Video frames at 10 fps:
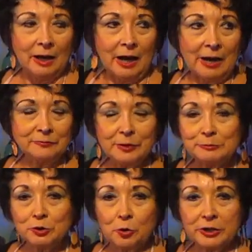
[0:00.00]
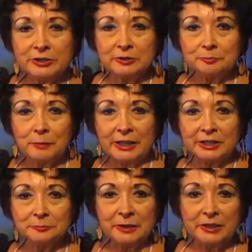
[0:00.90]
I'm from Torrance. My
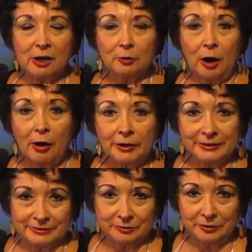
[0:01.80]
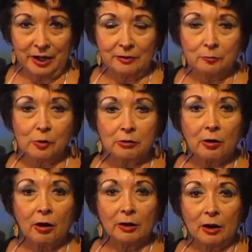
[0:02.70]
husband and I are artists, okay? We're
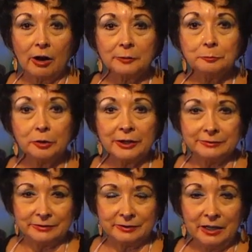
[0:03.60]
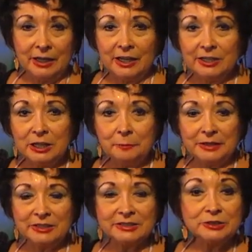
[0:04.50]
called Art Bookends.
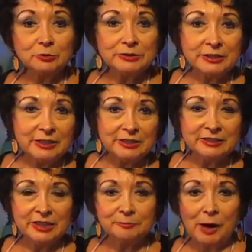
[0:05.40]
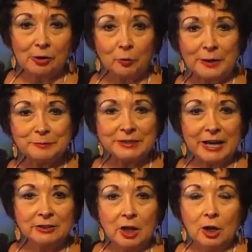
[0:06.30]
Anybody's interested in seeing my
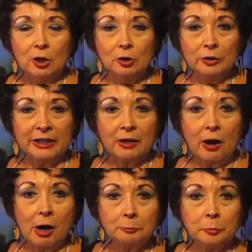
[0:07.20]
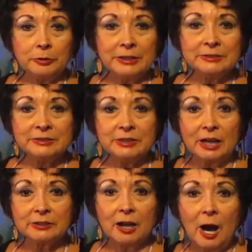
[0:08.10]
website, look at
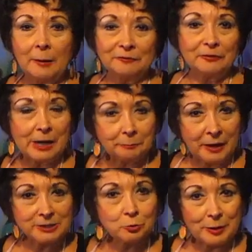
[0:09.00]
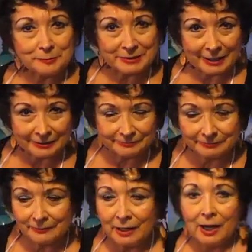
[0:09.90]
artbookends.com, 5-page website.
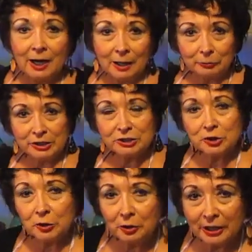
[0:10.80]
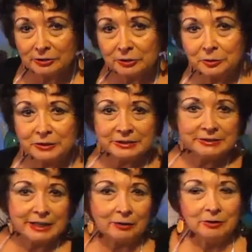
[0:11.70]
I'm going to show you how to do this
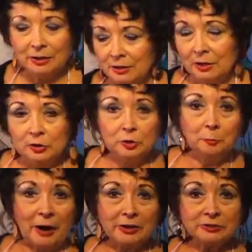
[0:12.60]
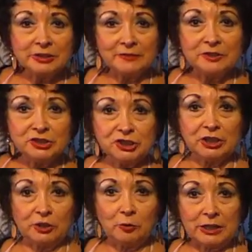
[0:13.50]
now. You buy yourself the
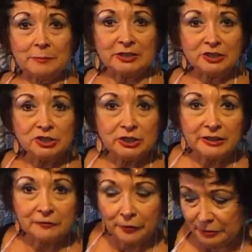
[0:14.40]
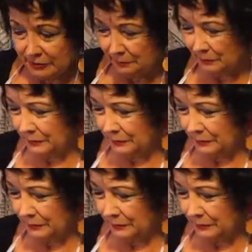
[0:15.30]
chili. You want to make the chili first